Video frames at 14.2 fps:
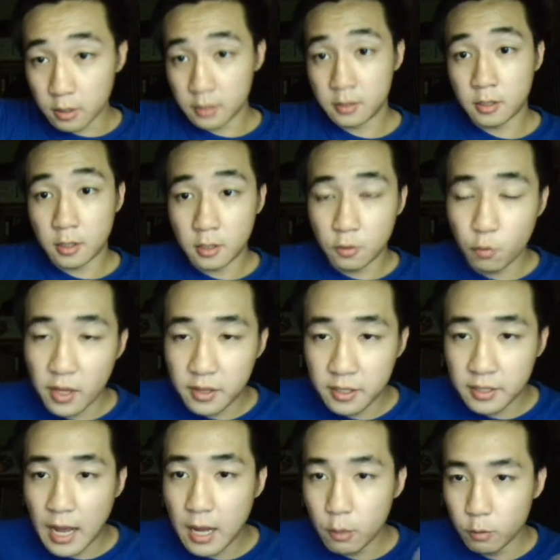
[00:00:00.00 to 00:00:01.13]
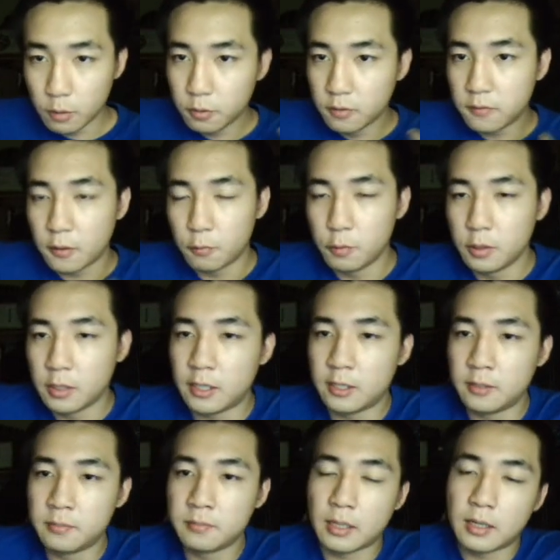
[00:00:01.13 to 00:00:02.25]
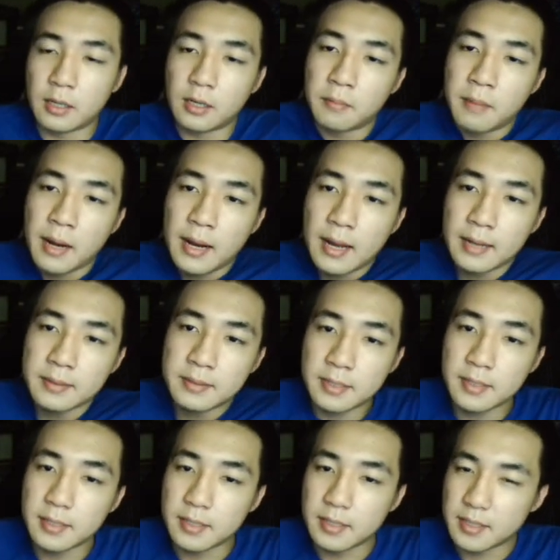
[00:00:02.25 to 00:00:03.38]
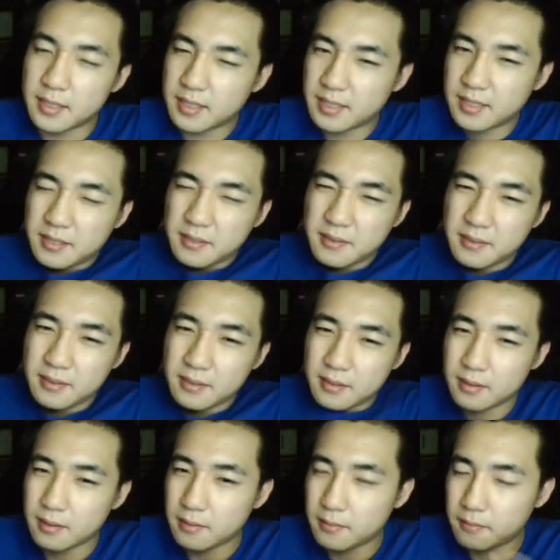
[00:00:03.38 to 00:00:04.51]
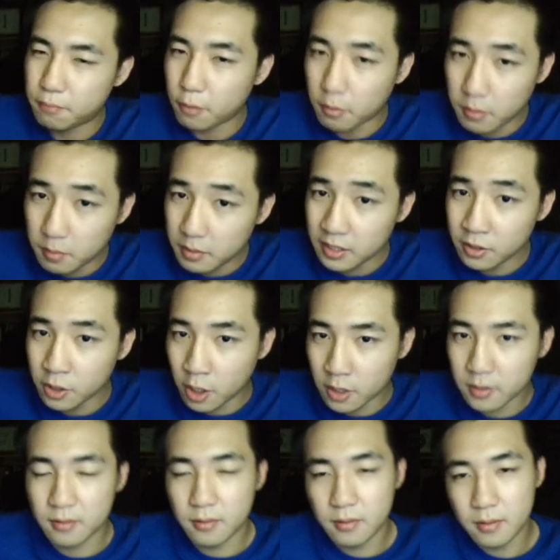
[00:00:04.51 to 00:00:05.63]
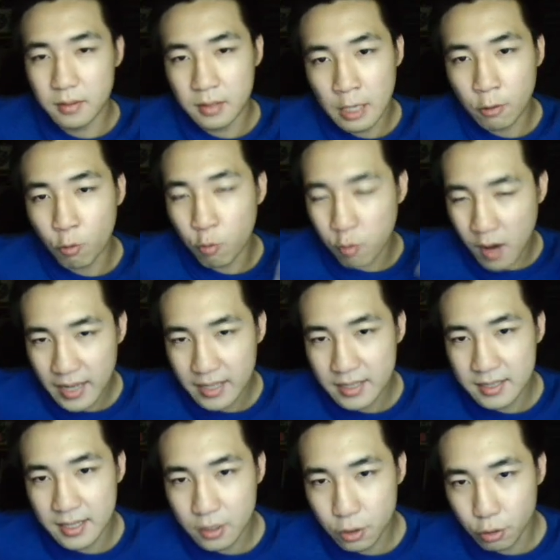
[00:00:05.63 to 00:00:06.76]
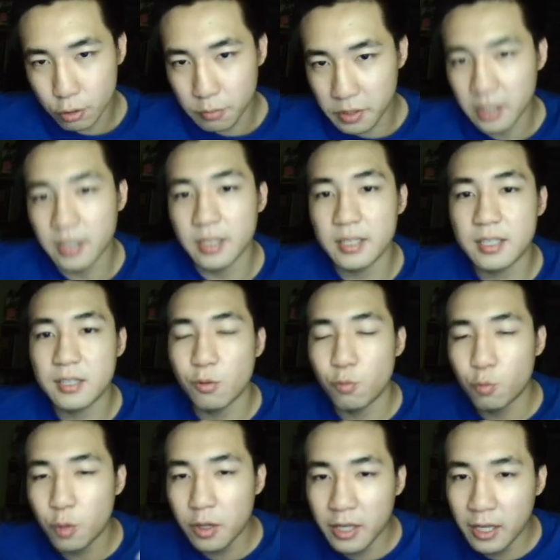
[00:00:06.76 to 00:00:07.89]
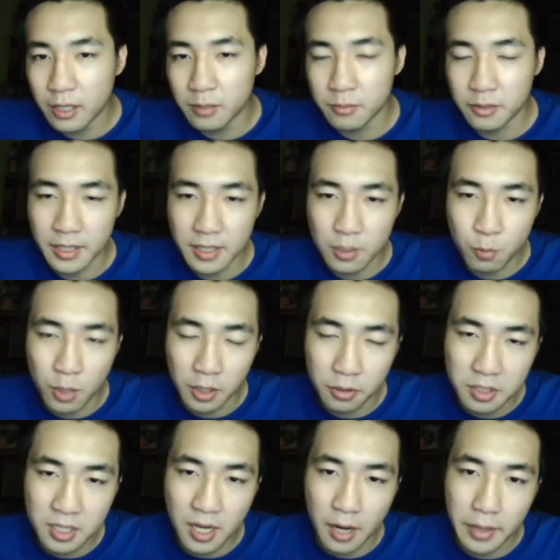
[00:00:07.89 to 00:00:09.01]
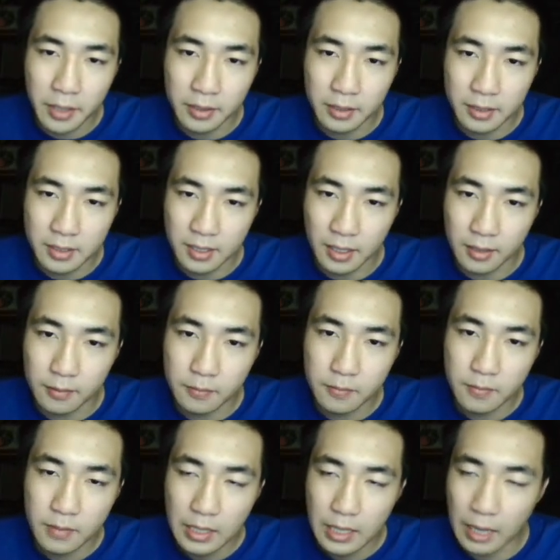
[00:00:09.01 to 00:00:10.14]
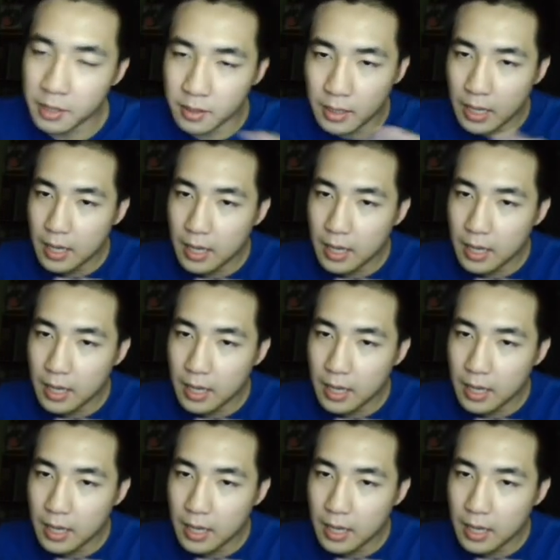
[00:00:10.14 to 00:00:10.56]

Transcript: in all whether I will pull for Wilhelm, my answer is probably not. Now, why is that so? Because Wilhelm, right, is one of those characters that, I mean,